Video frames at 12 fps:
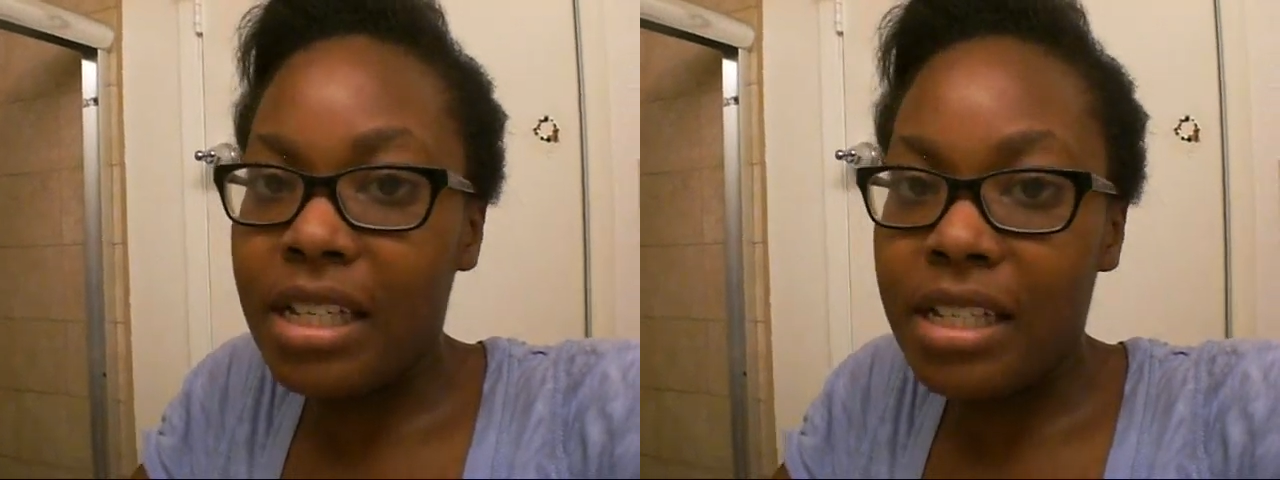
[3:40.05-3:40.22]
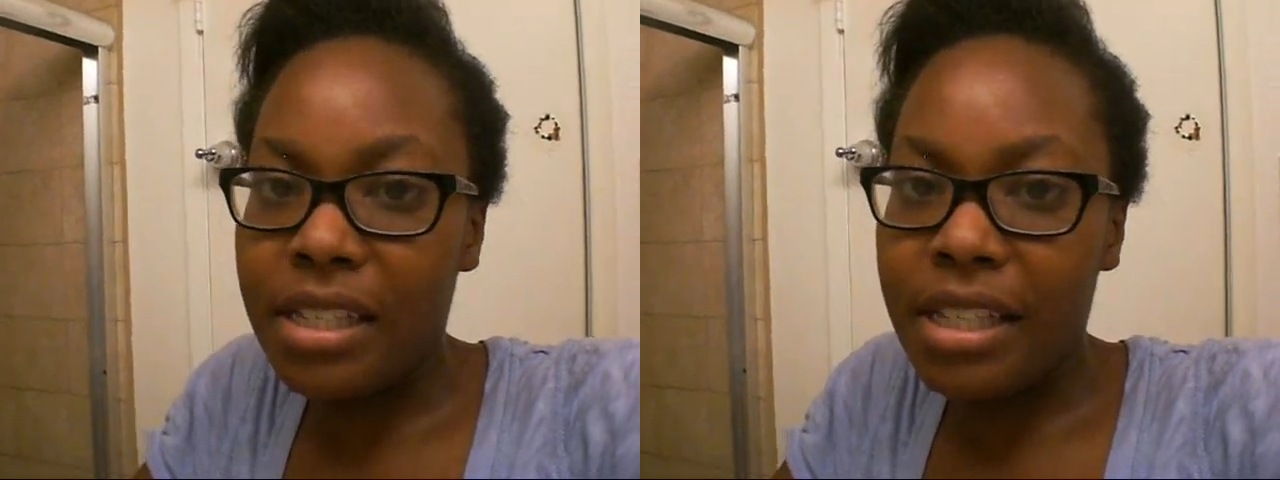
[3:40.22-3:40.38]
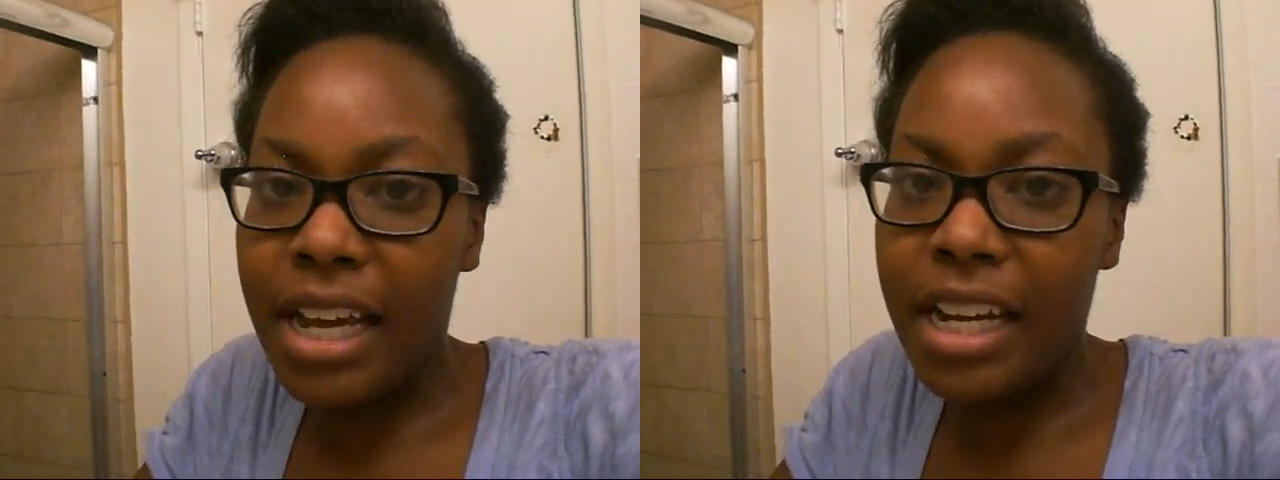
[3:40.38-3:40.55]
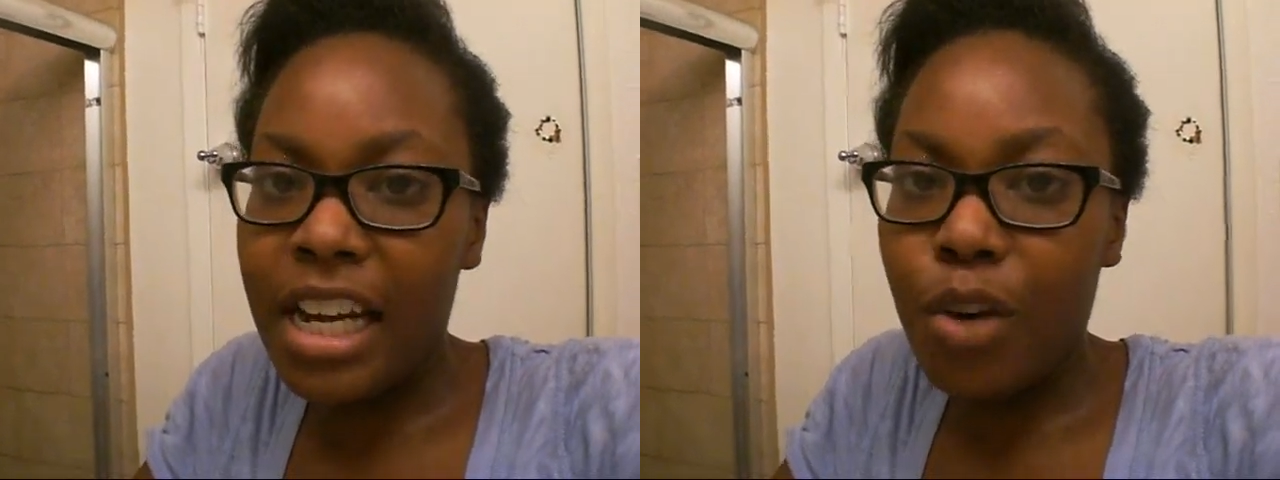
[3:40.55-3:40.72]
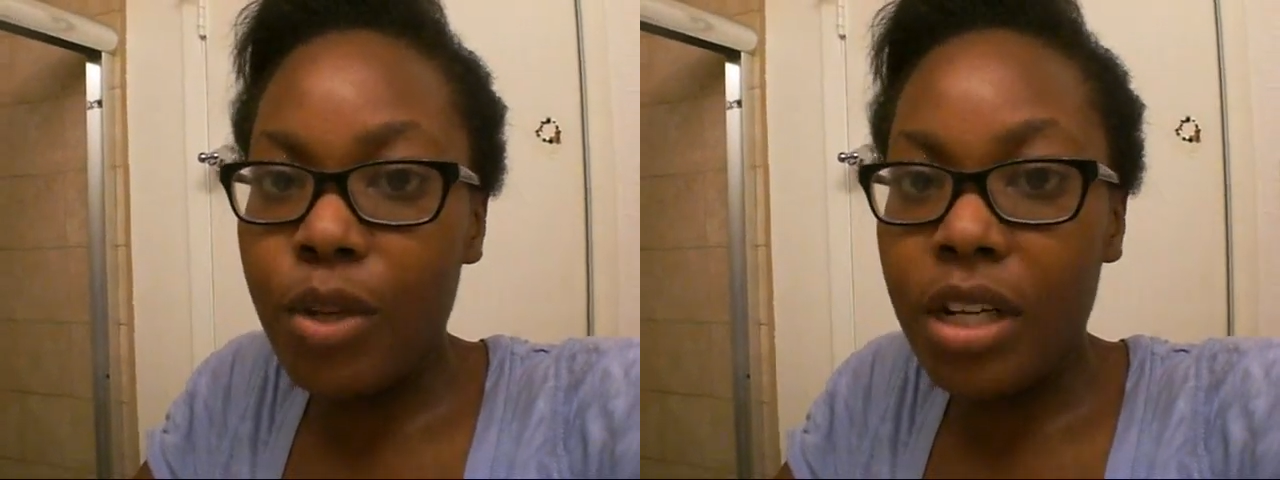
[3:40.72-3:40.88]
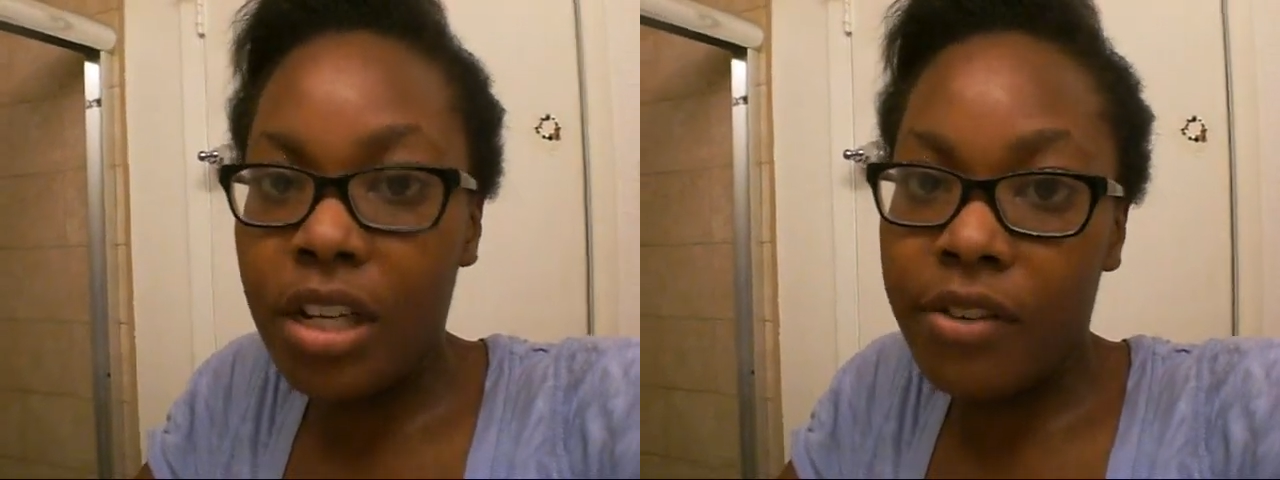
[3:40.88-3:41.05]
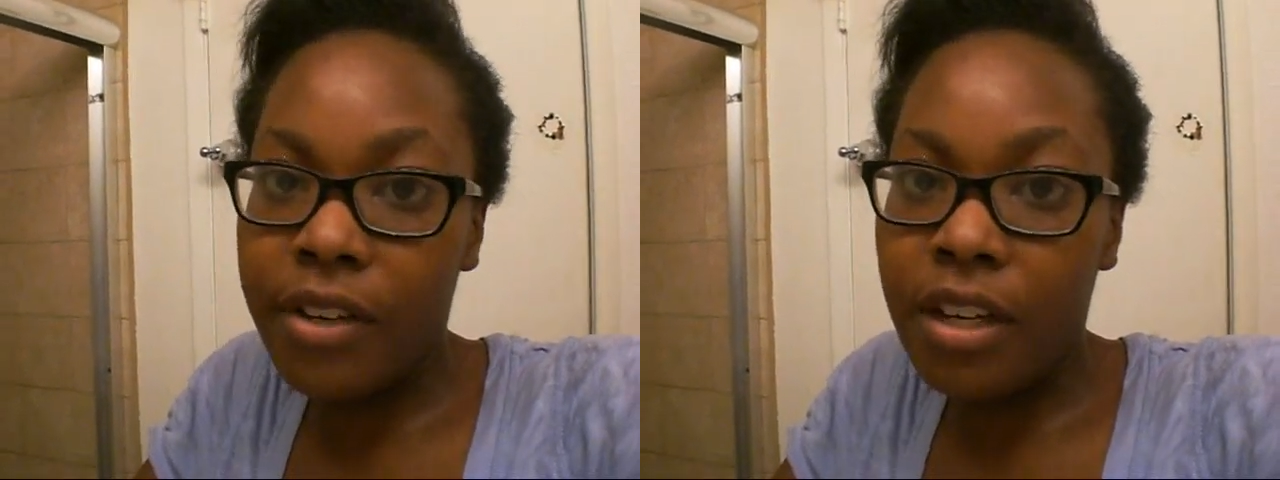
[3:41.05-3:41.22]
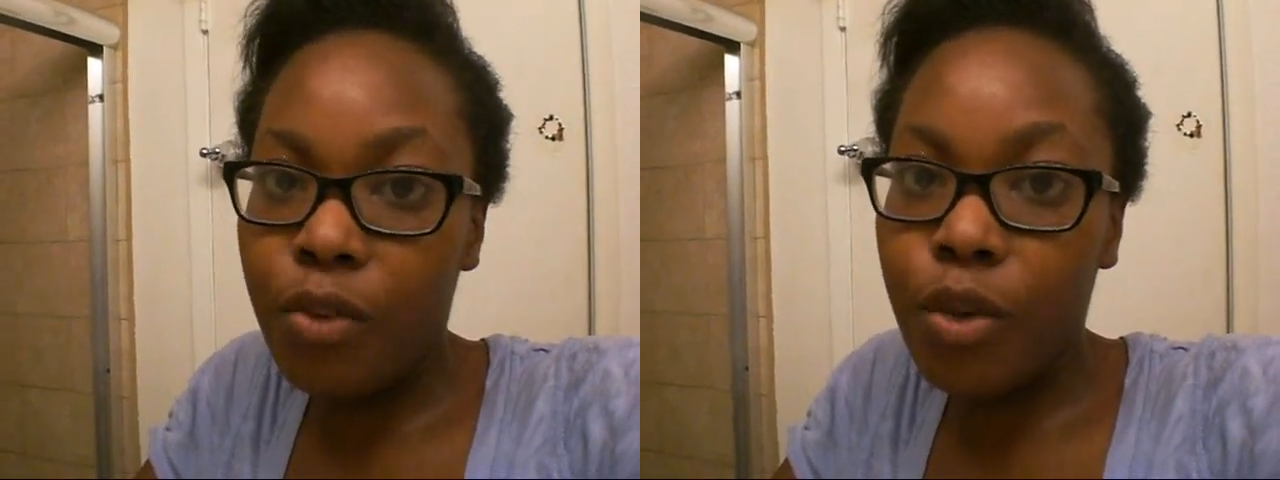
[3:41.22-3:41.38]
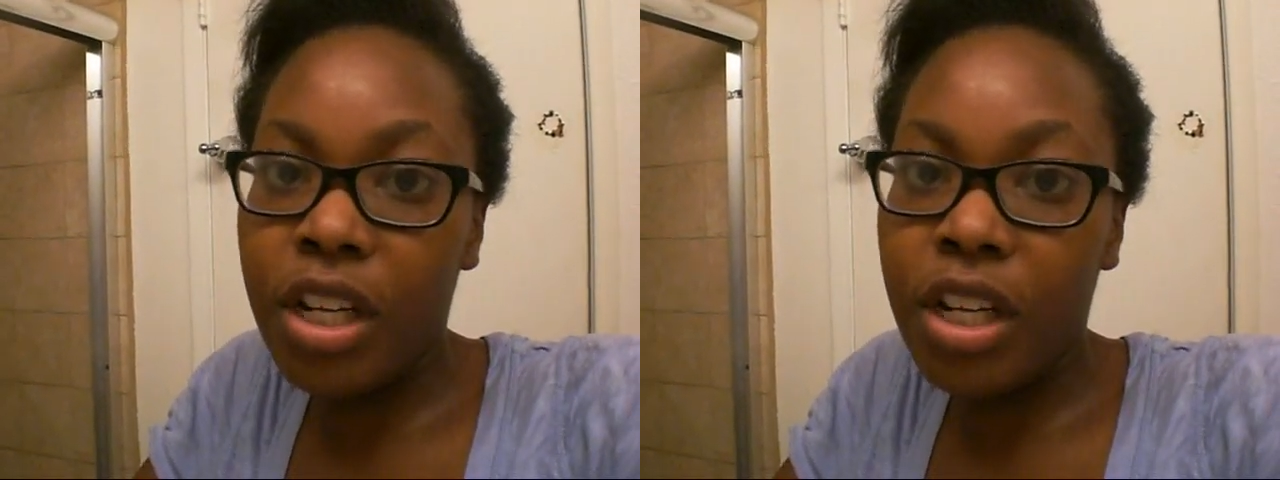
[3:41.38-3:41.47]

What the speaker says: in the society that we live in.